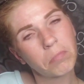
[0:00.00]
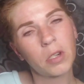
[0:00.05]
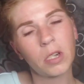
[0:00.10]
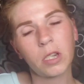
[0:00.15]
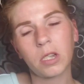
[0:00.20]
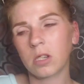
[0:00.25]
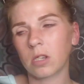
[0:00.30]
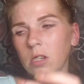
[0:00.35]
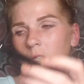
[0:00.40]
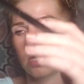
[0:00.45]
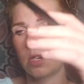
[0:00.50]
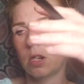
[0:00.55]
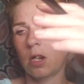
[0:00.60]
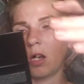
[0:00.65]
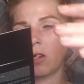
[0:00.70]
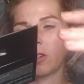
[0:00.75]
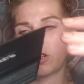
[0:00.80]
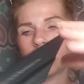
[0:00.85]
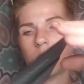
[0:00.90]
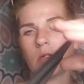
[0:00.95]
pretty good.
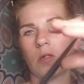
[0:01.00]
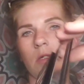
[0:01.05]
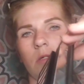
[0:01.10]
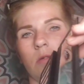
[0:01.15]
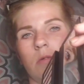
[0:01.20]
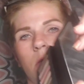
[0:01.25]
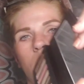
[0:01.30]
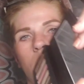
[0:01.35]
I'll show you.